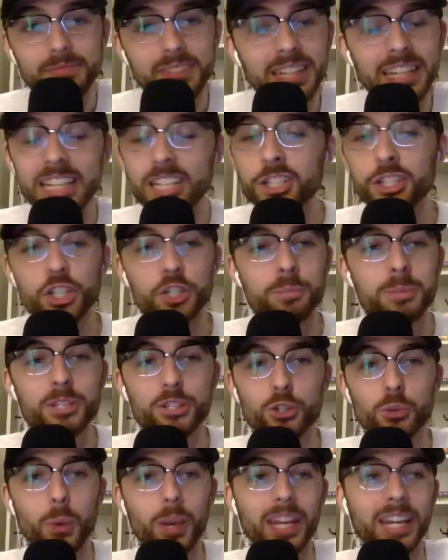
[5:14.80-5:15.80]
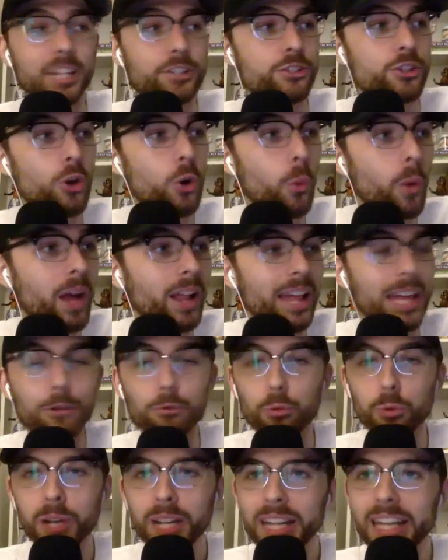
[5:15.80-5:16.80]
He's just been swinging it so well.
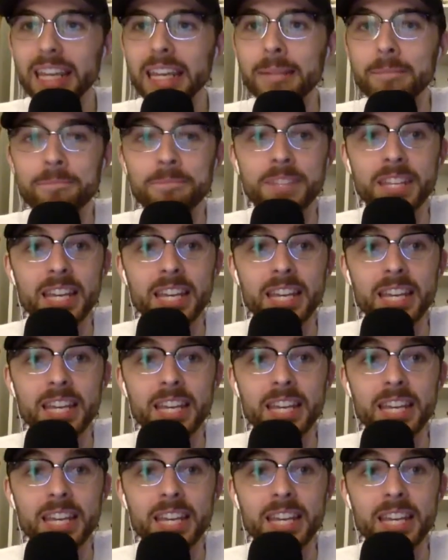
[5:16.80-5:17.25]
And really,